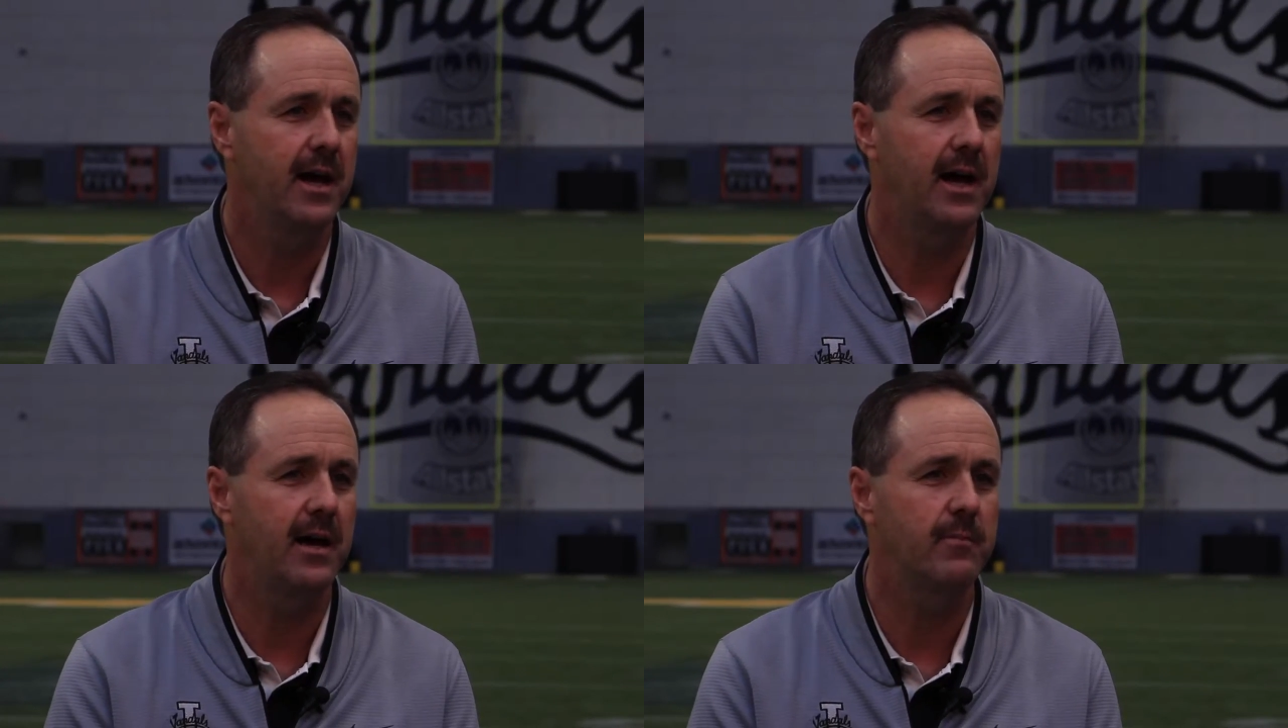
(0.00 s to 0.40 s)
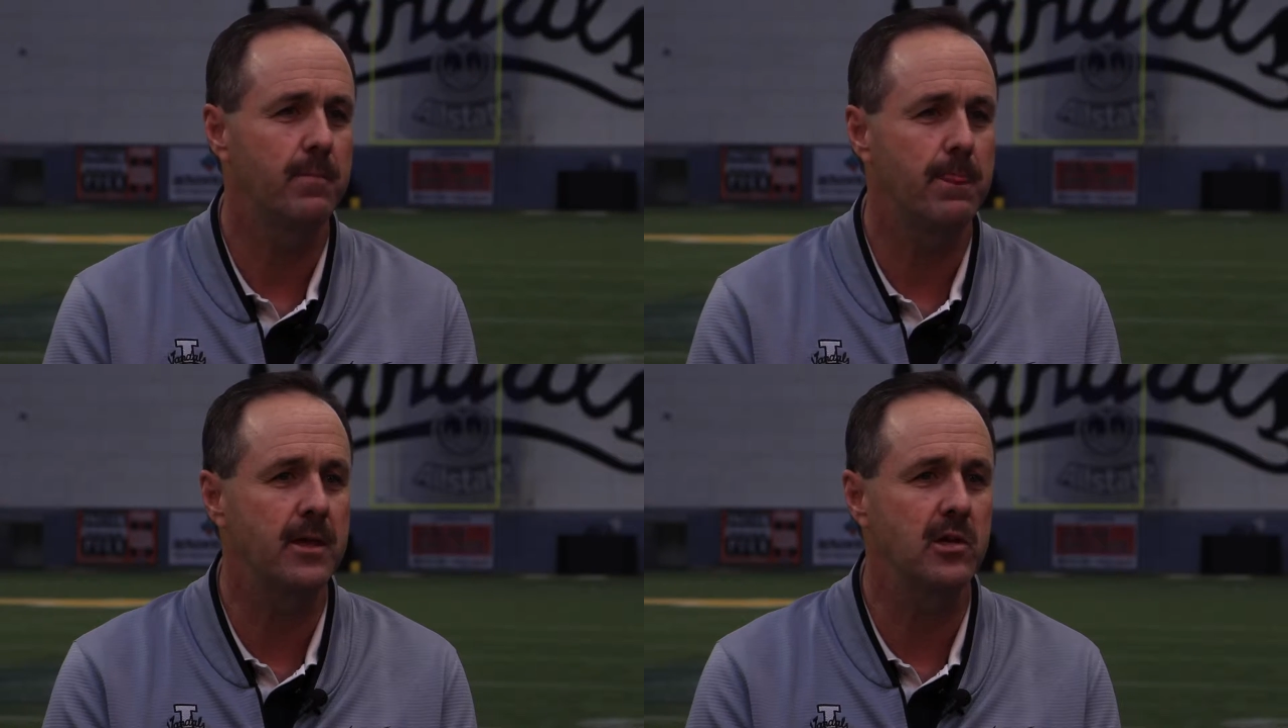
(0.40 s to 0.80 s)

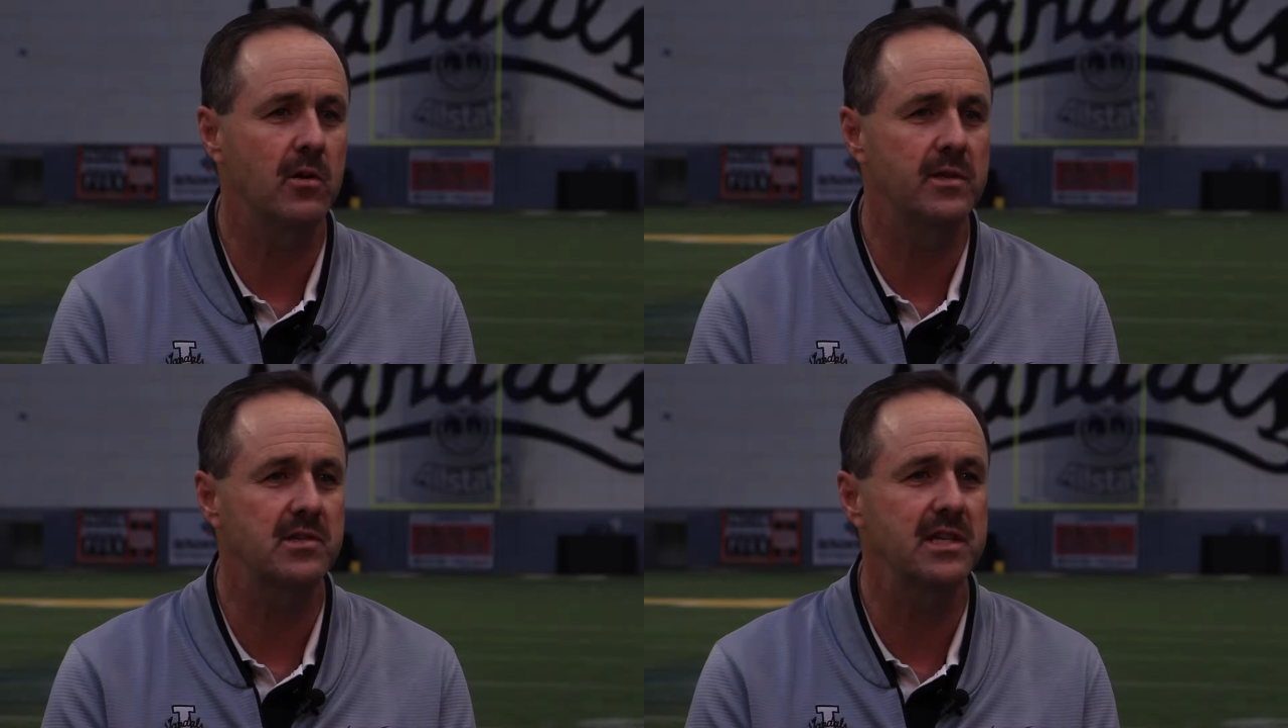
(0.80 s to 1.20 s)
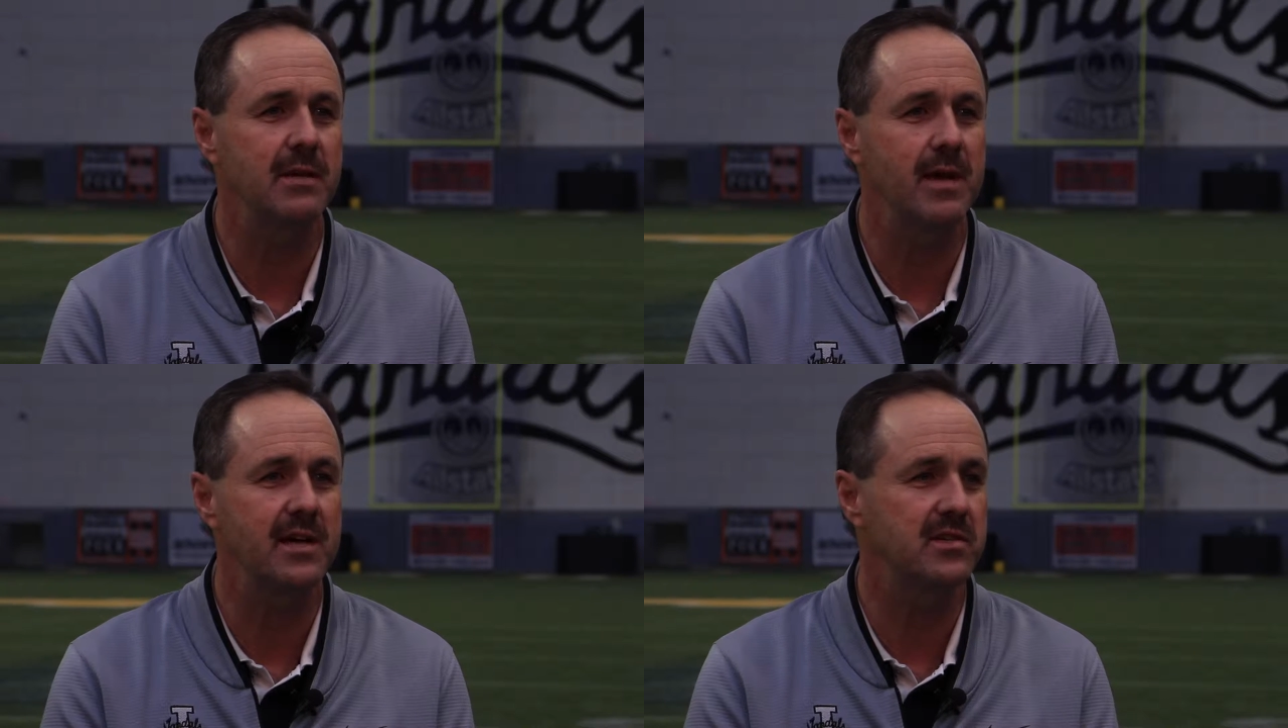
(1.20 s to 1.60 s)
Um, you know, this
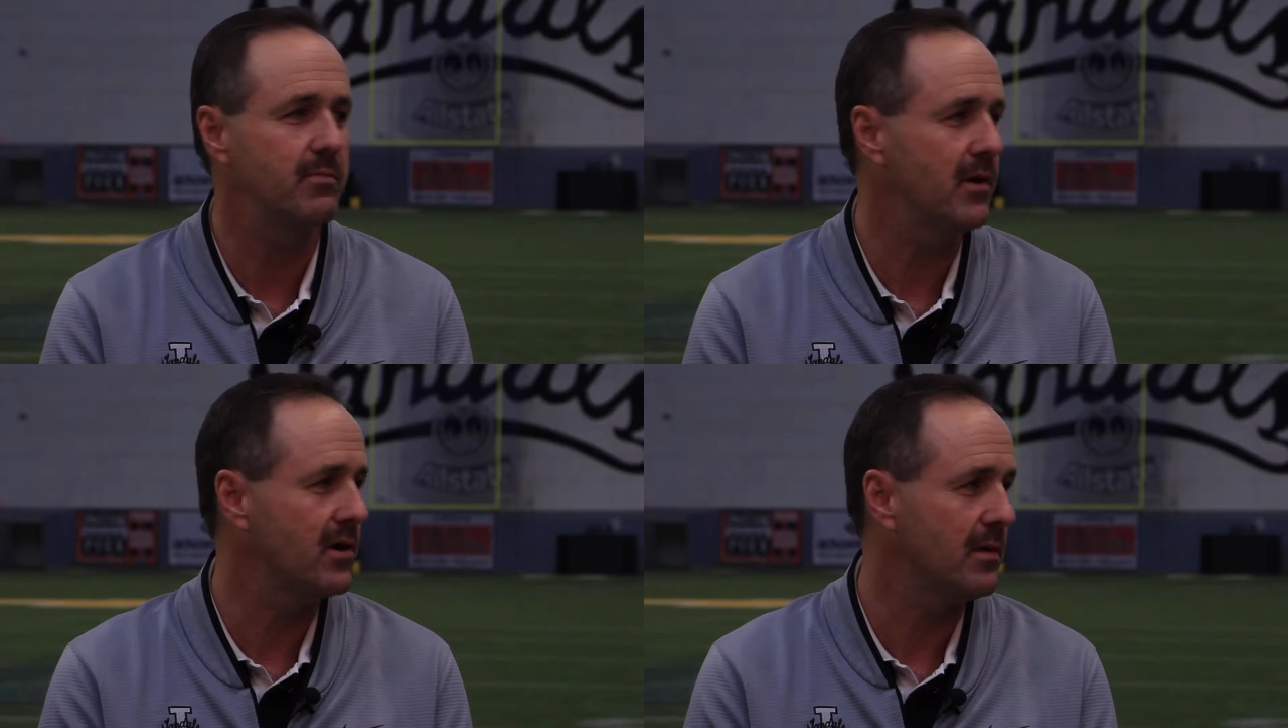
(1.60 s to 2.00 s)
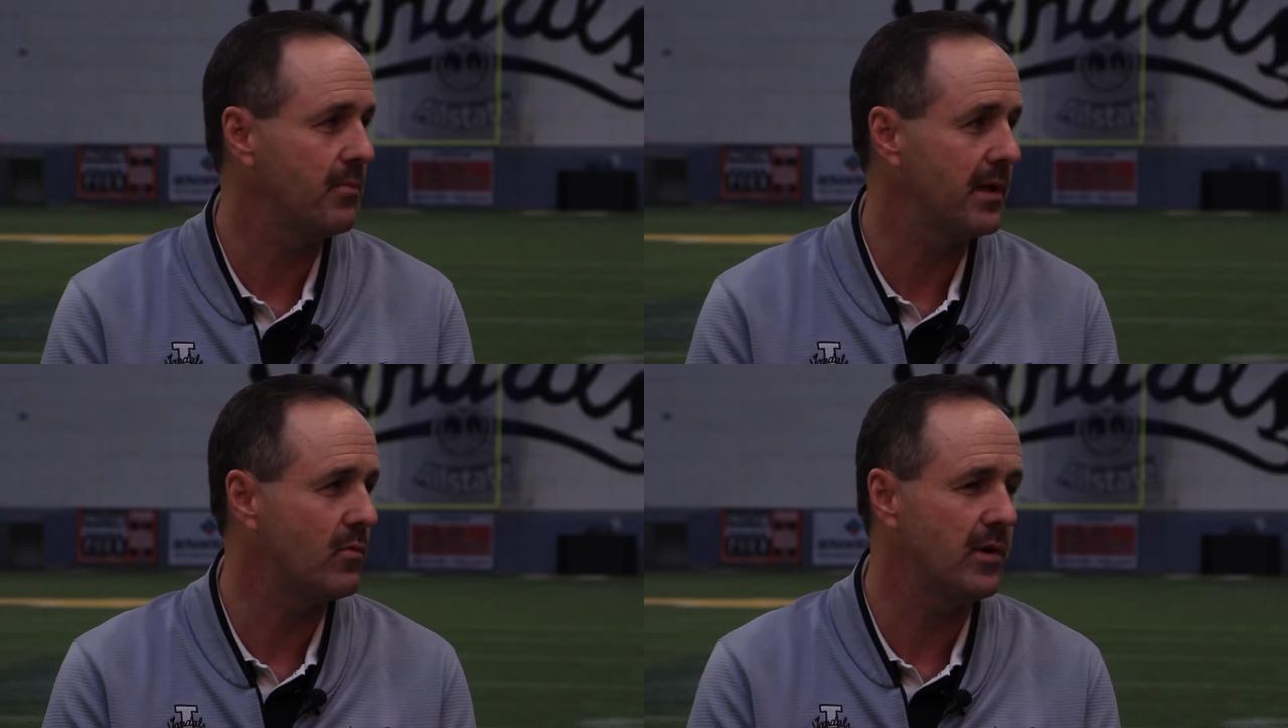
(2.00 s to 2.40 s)
team has the ability to
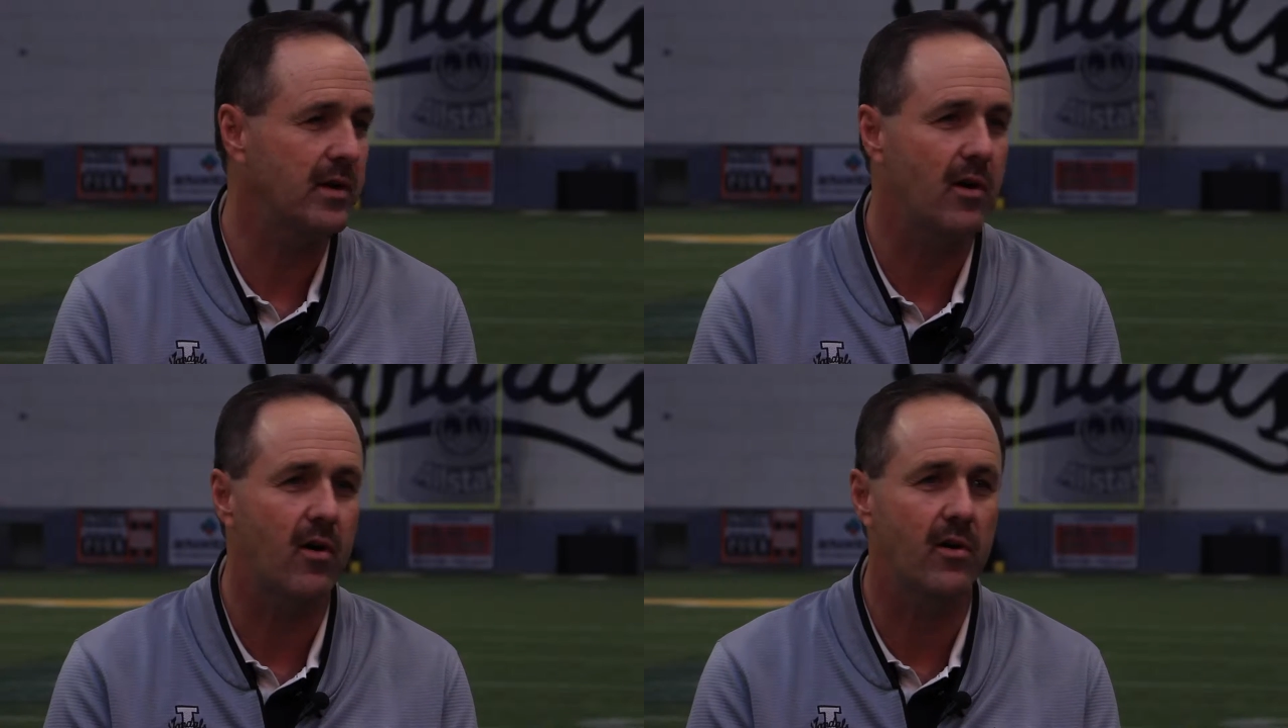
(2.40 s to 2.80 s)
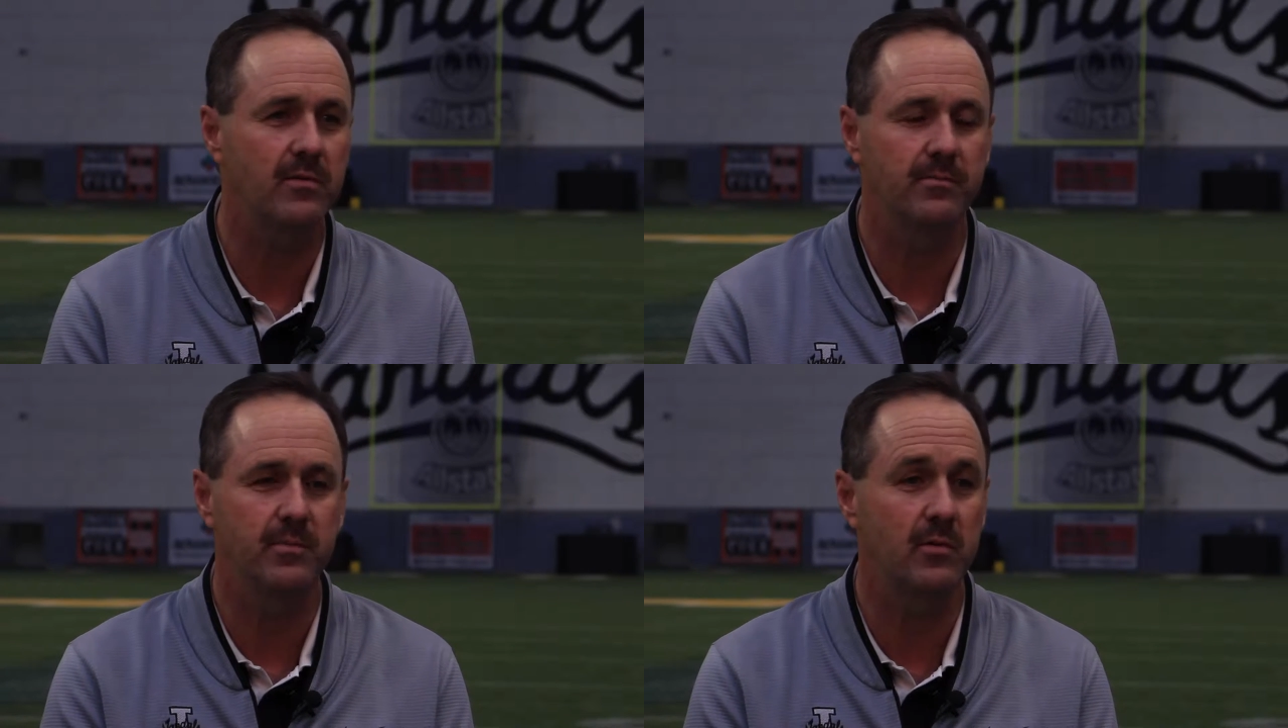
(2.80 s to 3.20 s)
play really
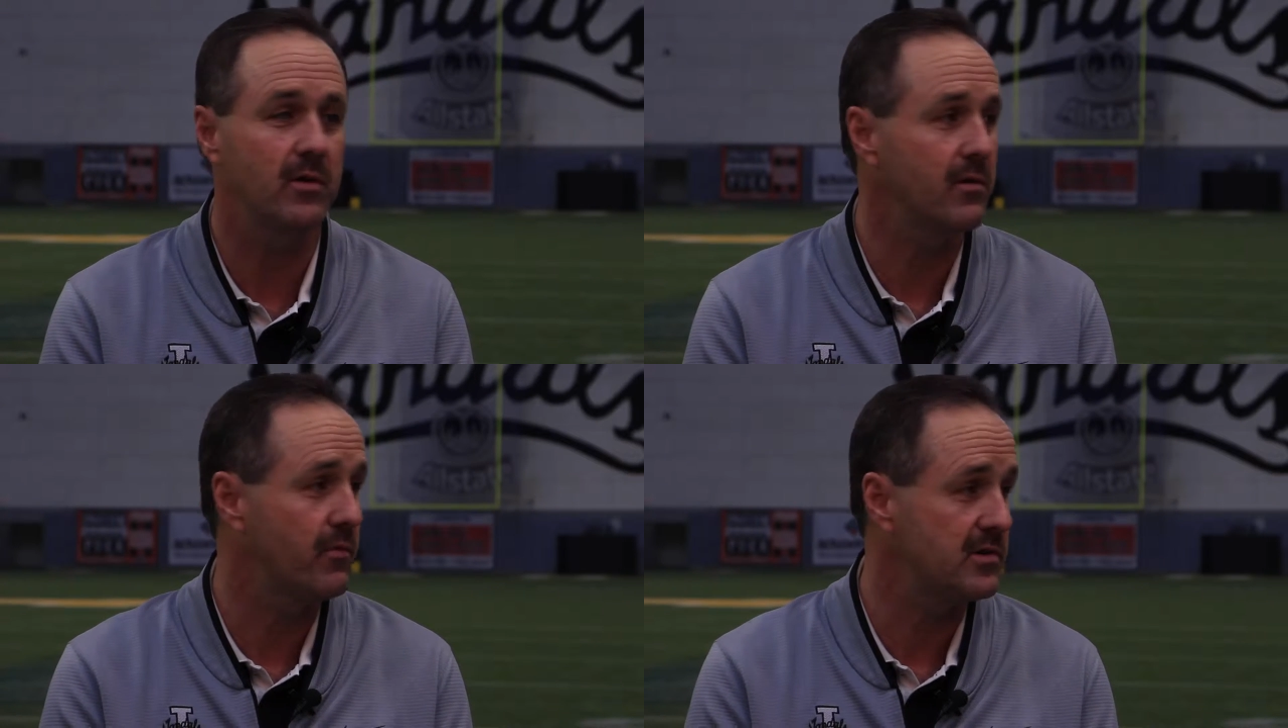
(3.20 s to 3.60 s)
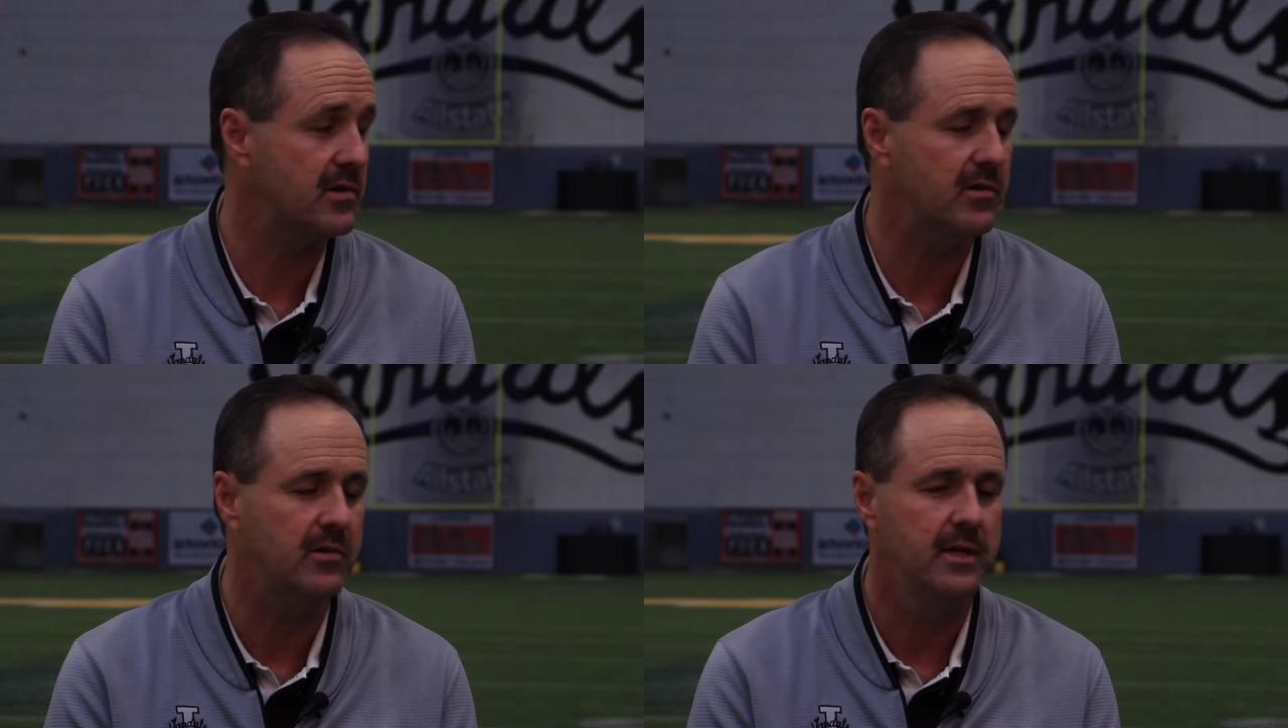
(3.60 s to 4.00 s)
hard, be really
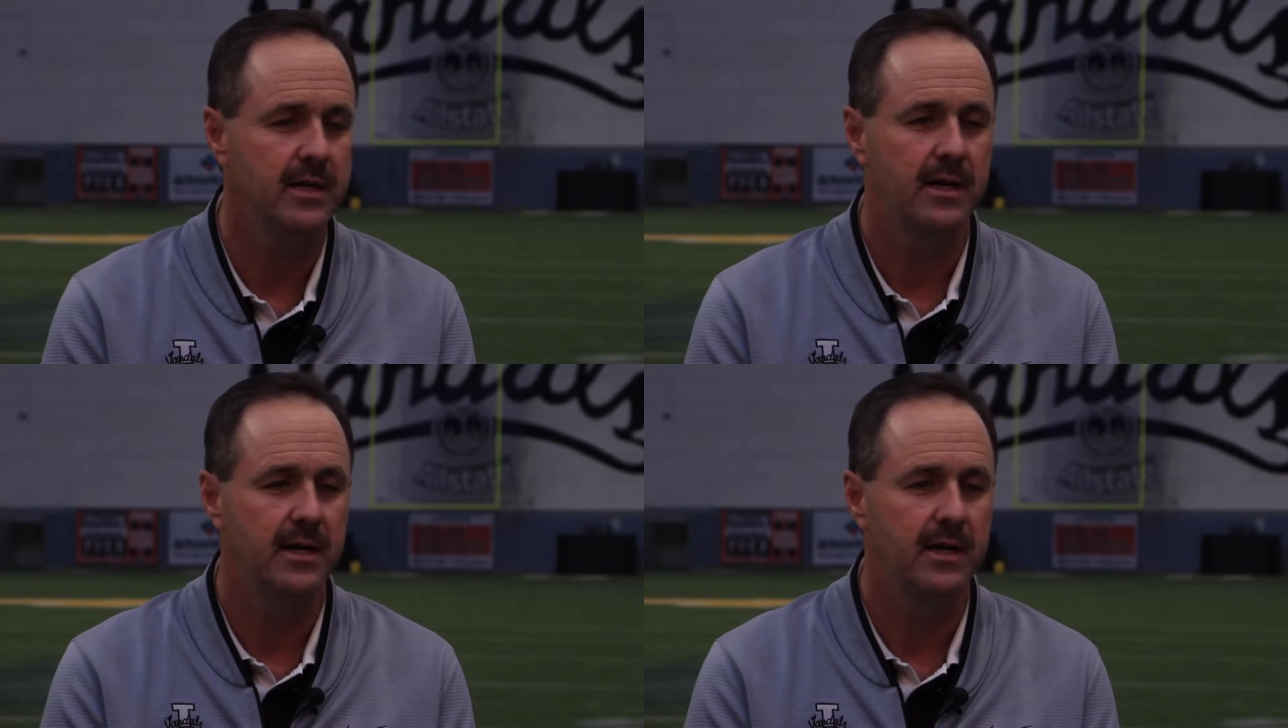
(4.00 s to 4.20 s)
physical,